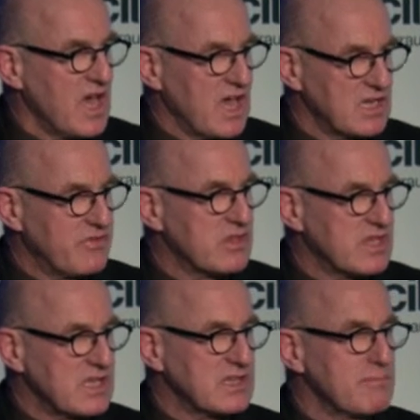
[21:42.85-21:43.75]
And if you
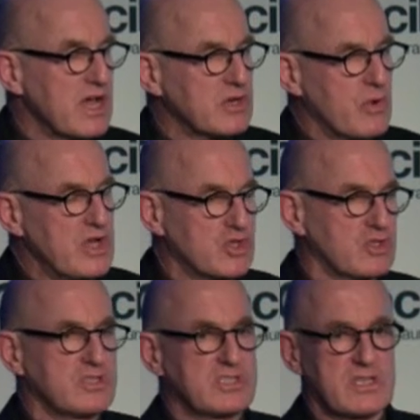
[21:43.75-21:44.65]
think the
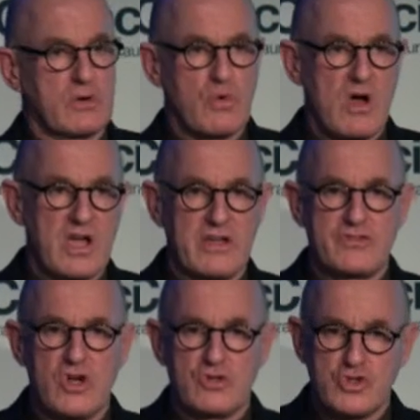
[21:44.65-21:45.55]
migrations that
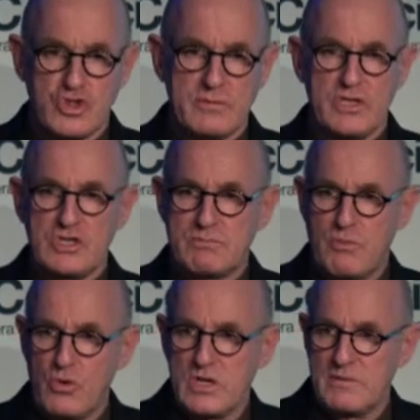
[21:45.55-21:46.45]
arrived on Germany's
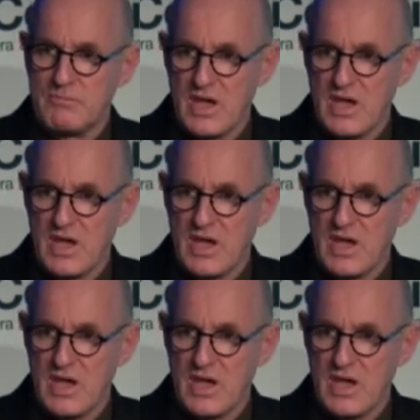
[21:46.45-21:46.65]
border